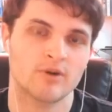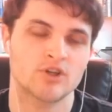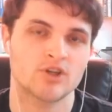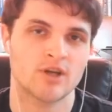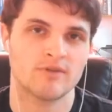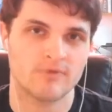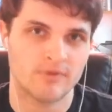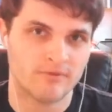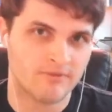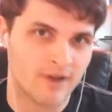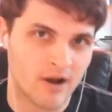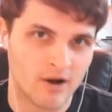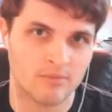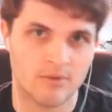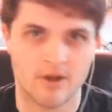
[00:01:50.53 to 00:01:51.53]
regen from the
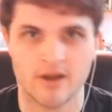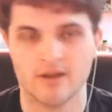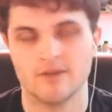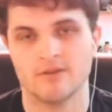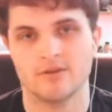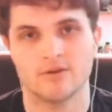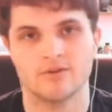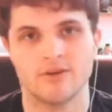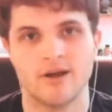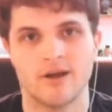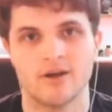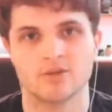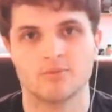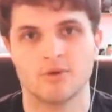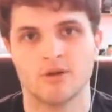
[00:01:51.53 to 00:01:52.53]
Falcon Blade and the Null
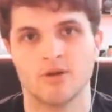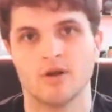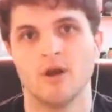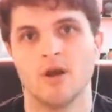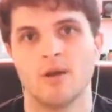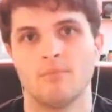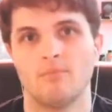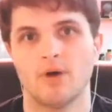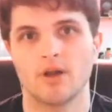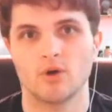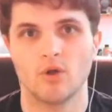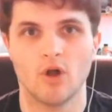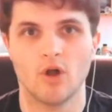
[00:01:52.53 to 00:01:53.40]
Talisman, but you'll